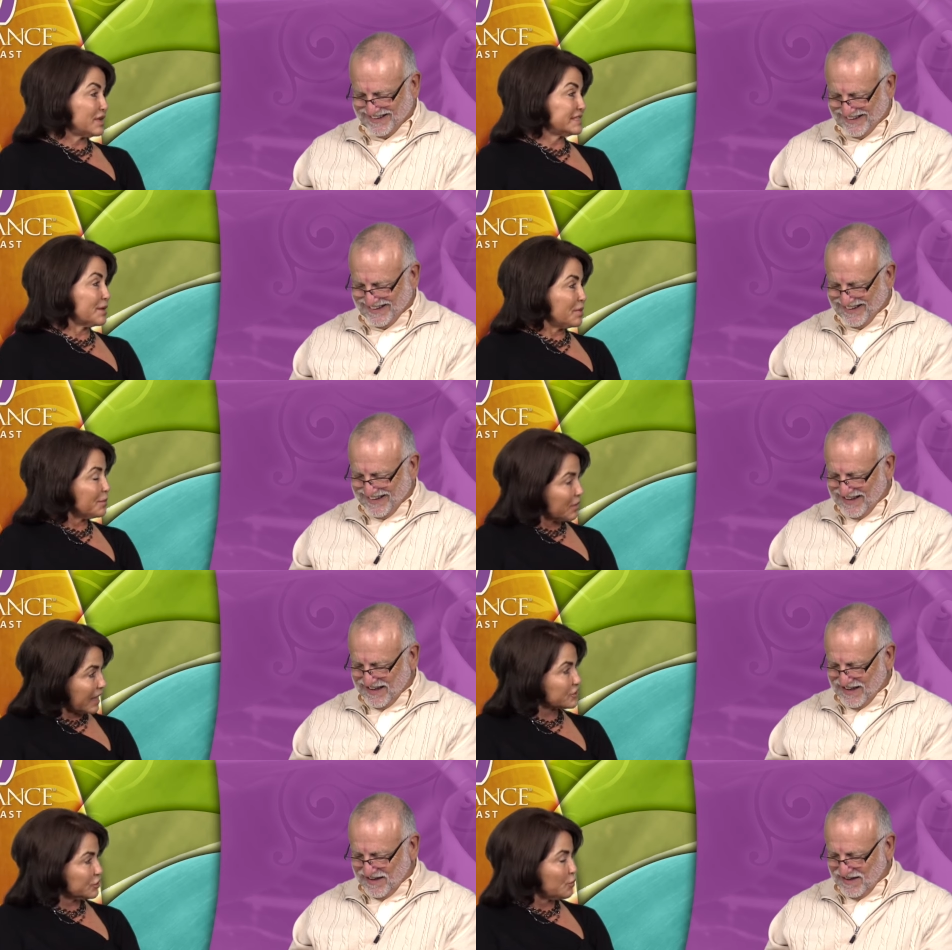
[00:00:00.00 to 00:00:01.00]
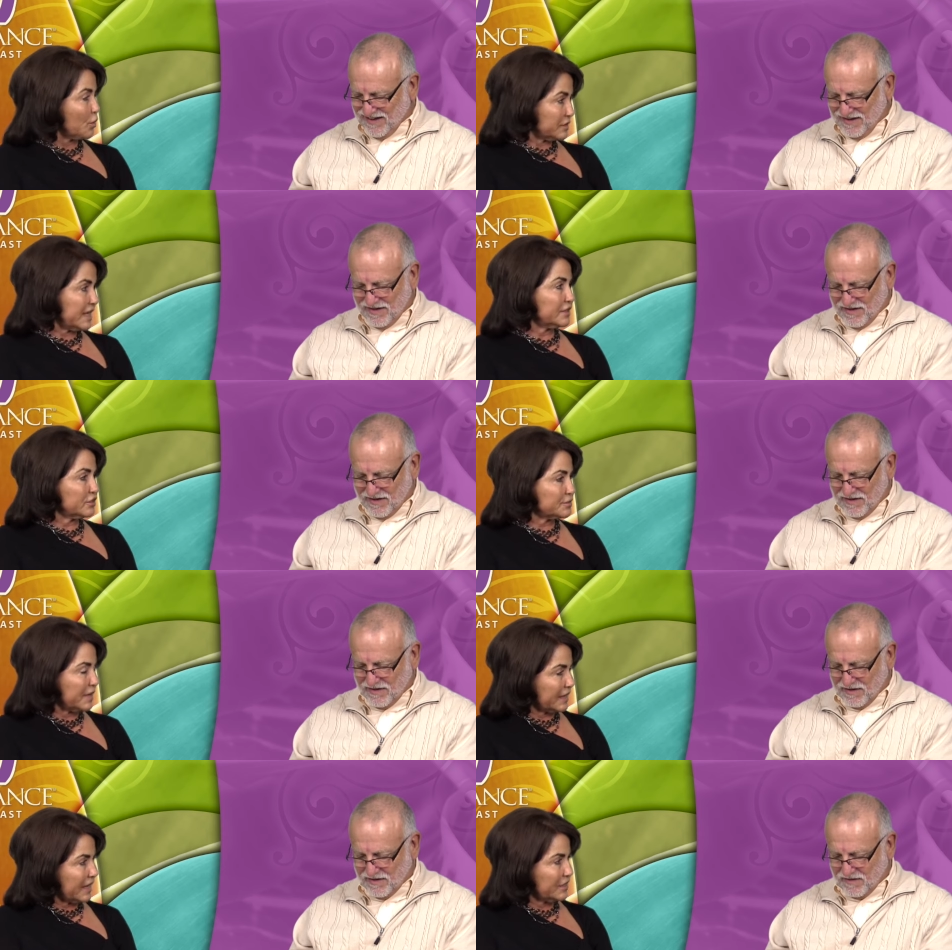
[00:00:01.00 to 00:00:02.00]
Speaker 1: but some people actually won't take those
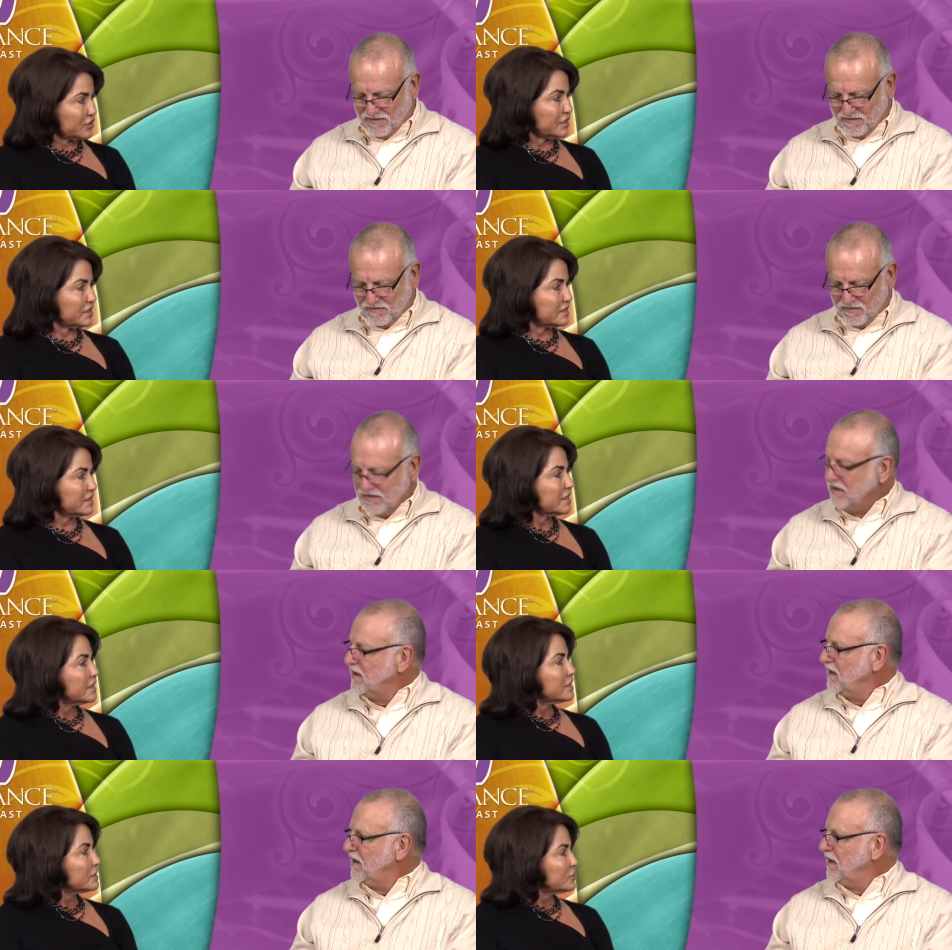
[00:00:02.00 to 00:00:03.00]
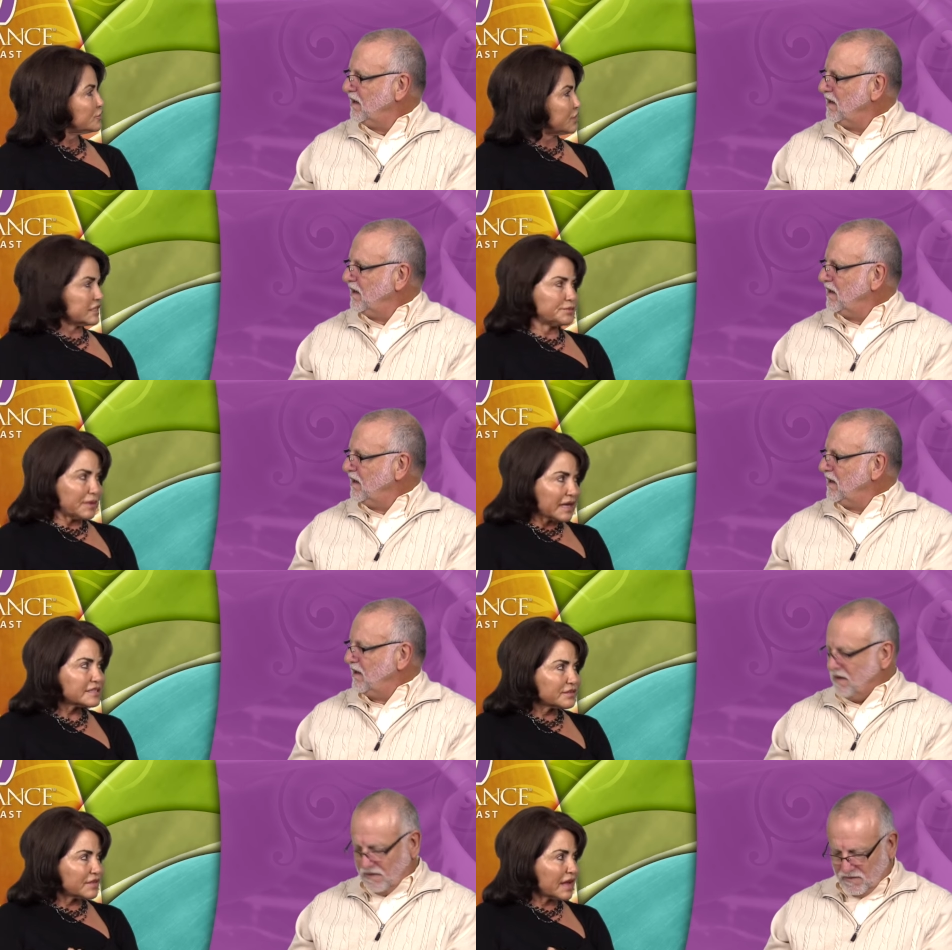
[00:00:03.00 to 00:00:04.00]
medications just because
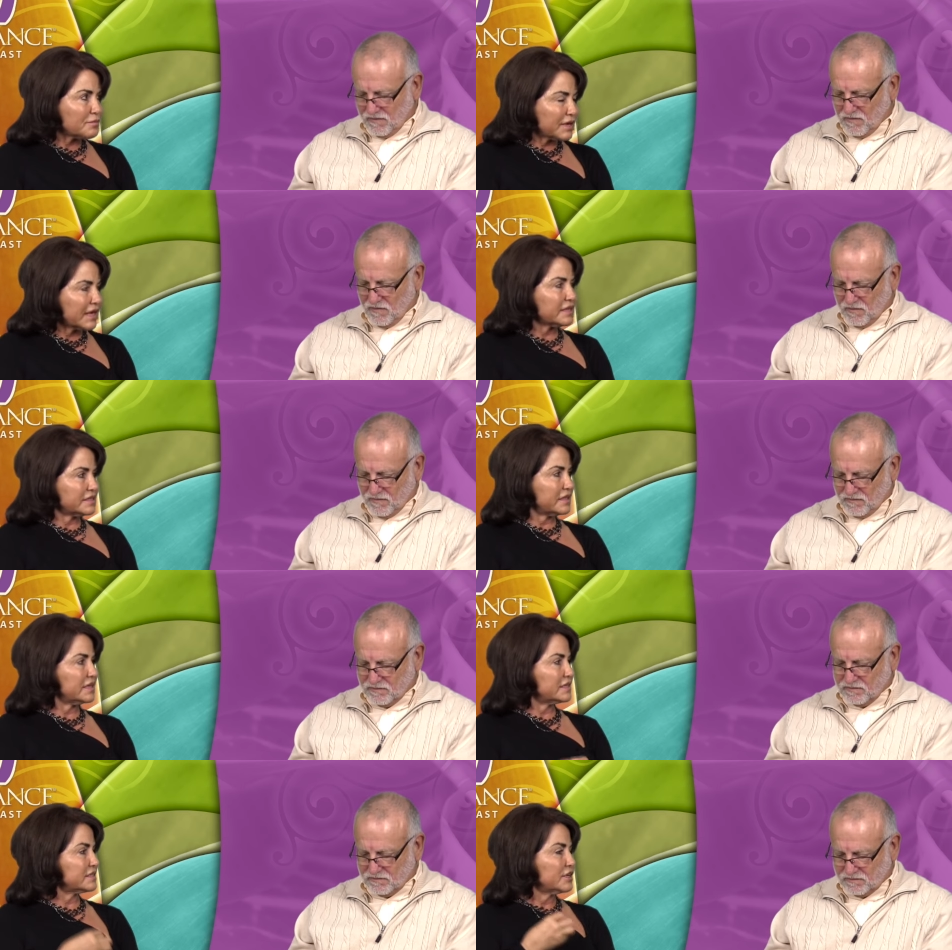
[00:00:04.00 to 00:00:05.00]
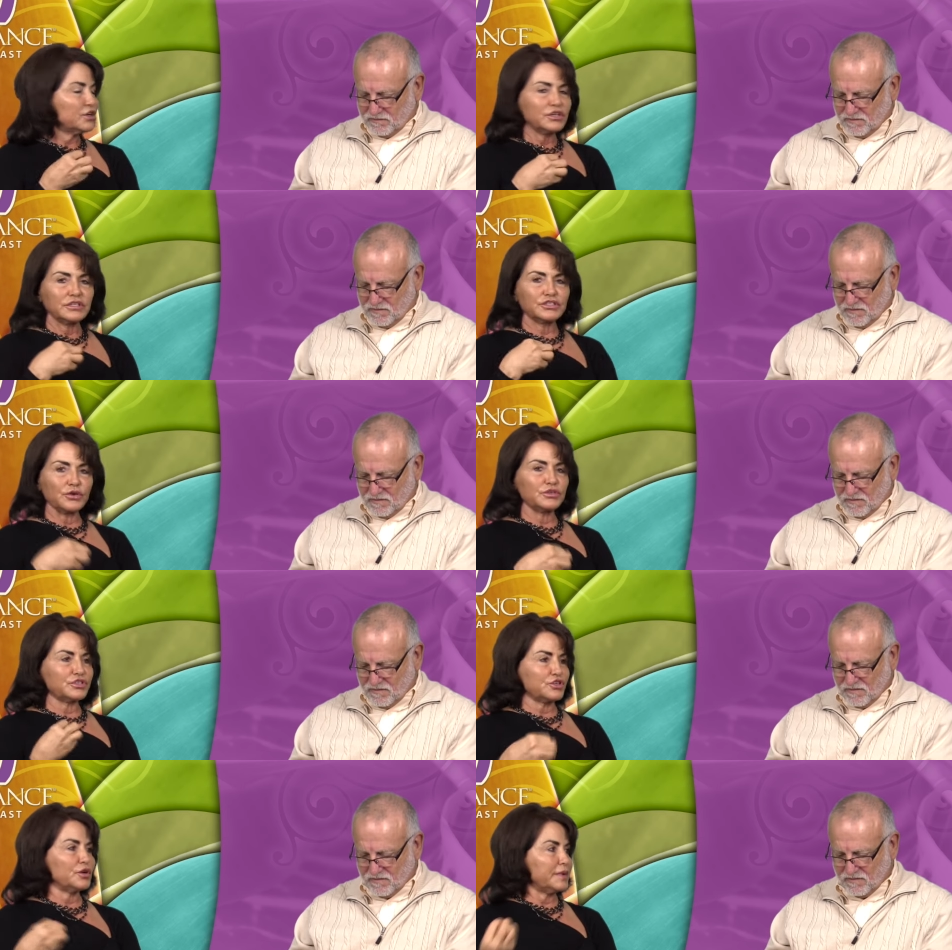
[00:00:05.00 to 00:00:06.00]
of that, because it is so
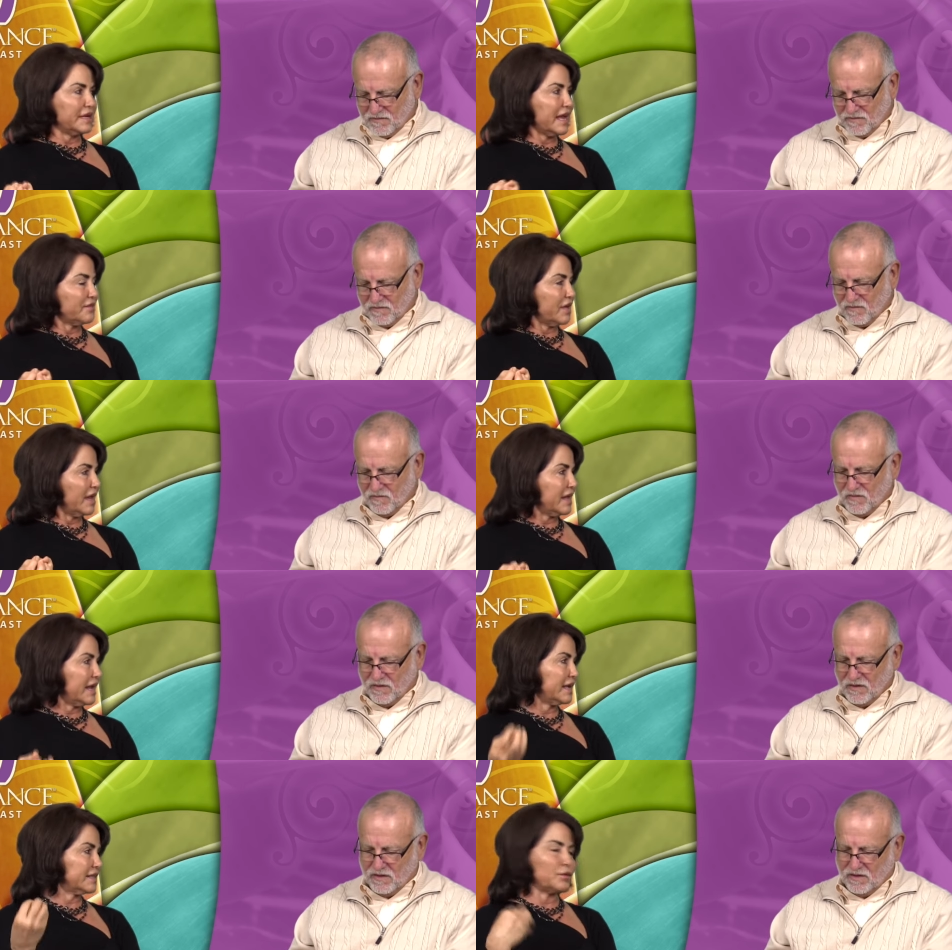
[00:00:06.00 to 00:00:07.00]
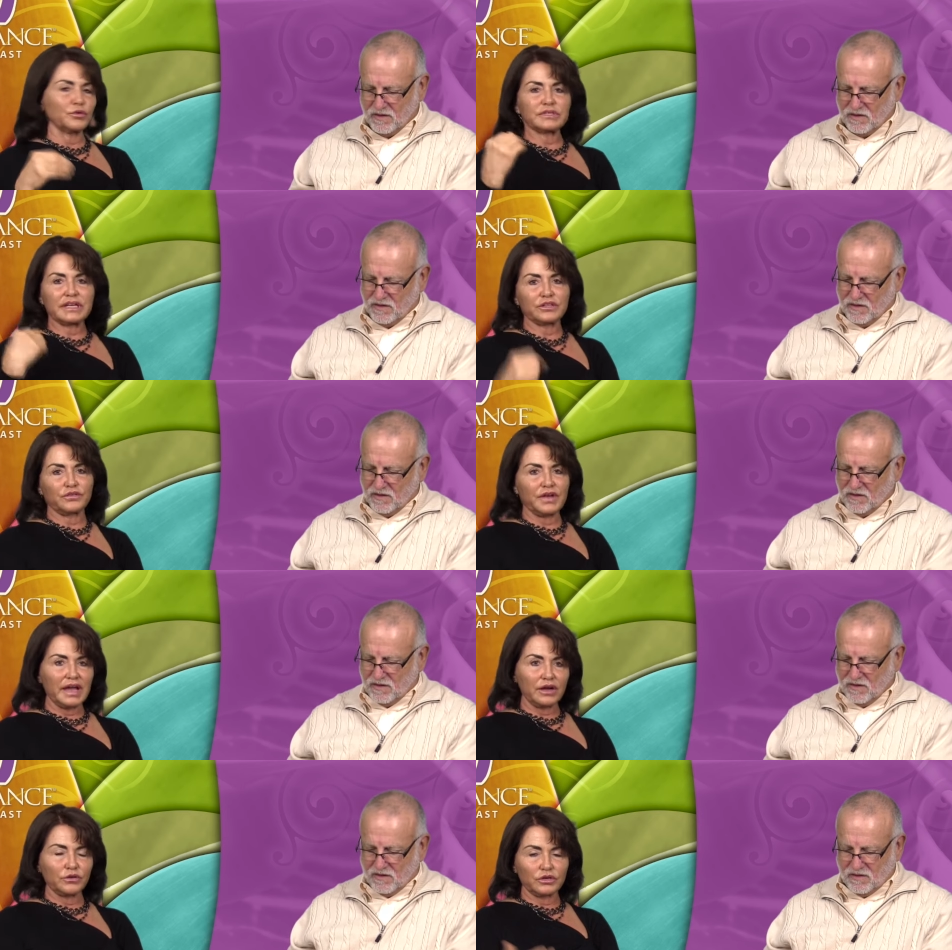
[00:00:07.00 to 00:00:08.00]
disturbing to have a headache, they won't take their
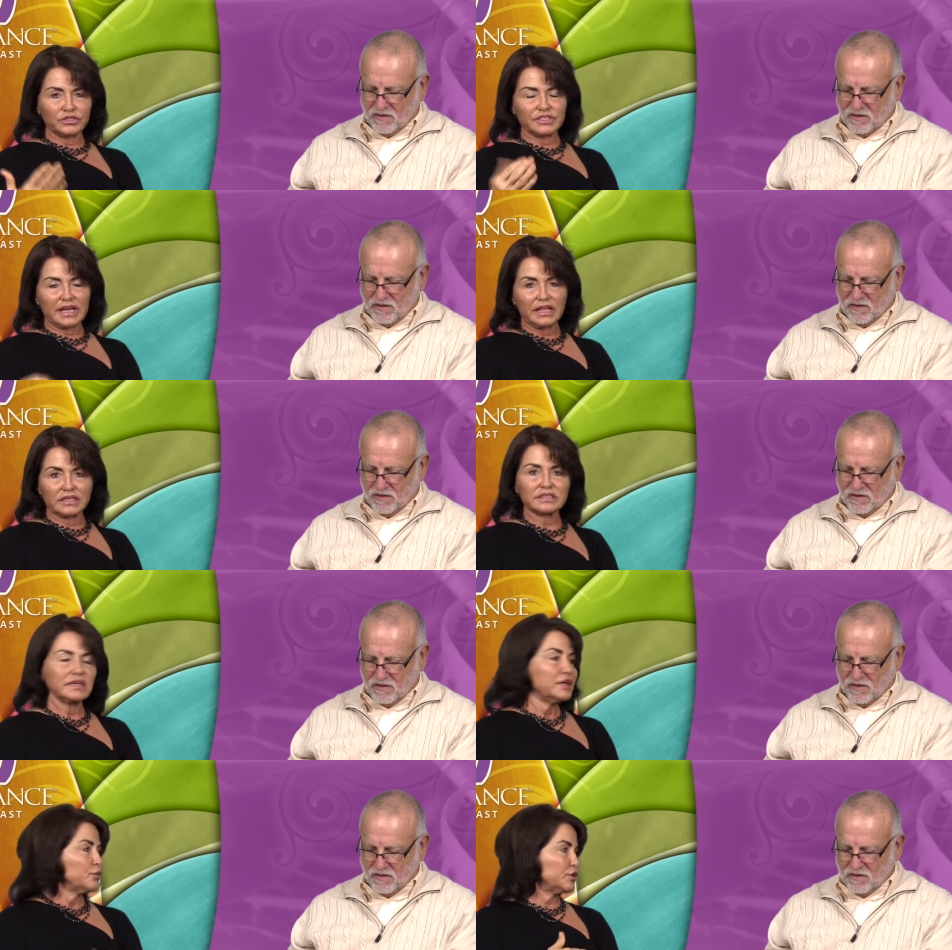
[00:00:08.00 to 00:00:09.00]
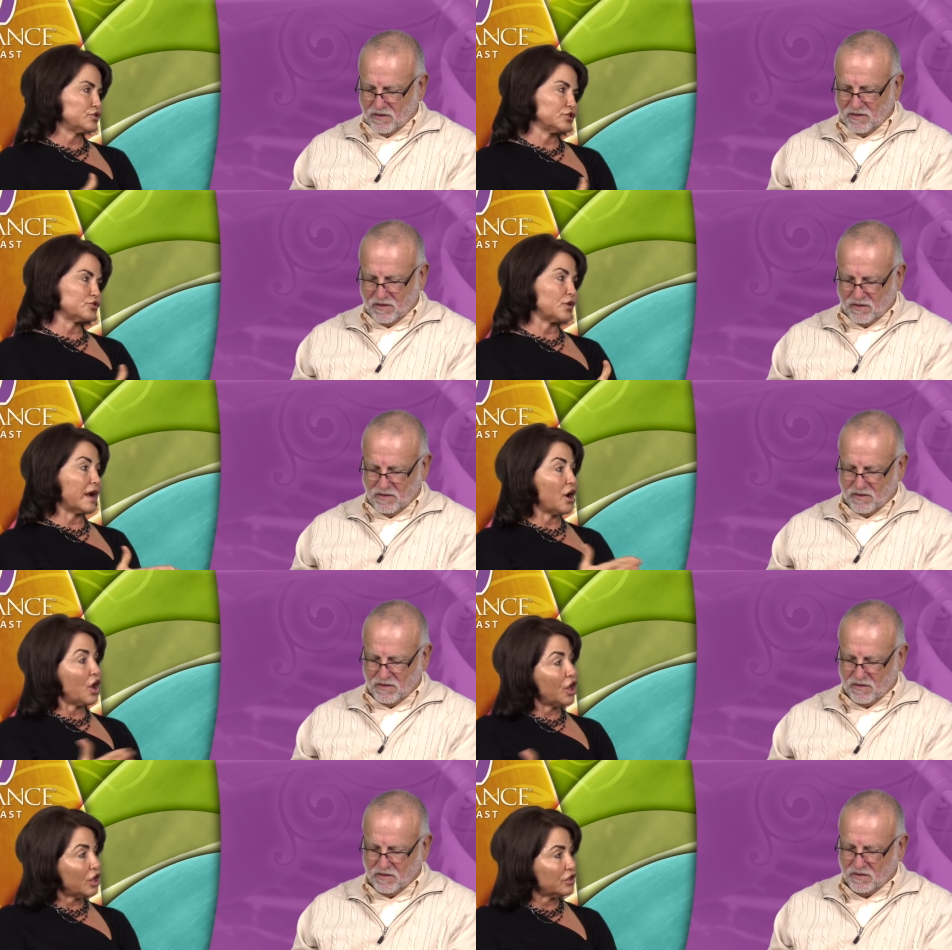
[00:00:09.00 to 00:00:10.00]
Viagra or Cialis. We usually try
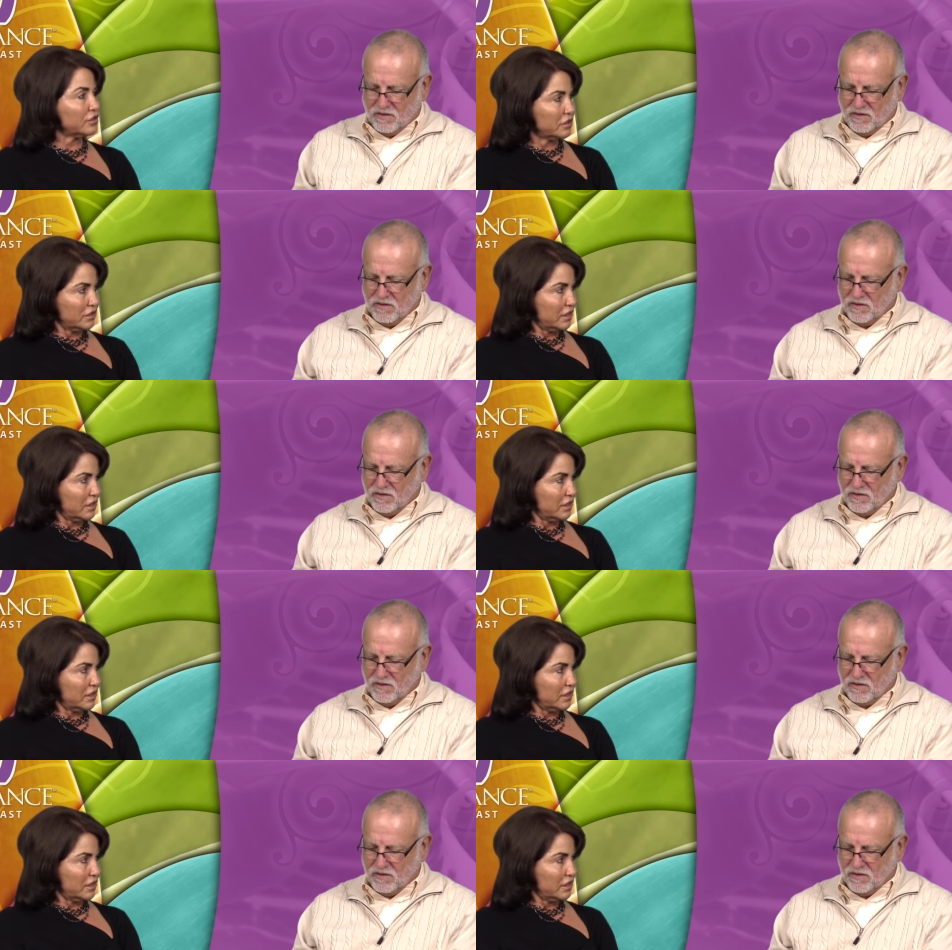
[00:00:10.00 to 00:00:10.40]
all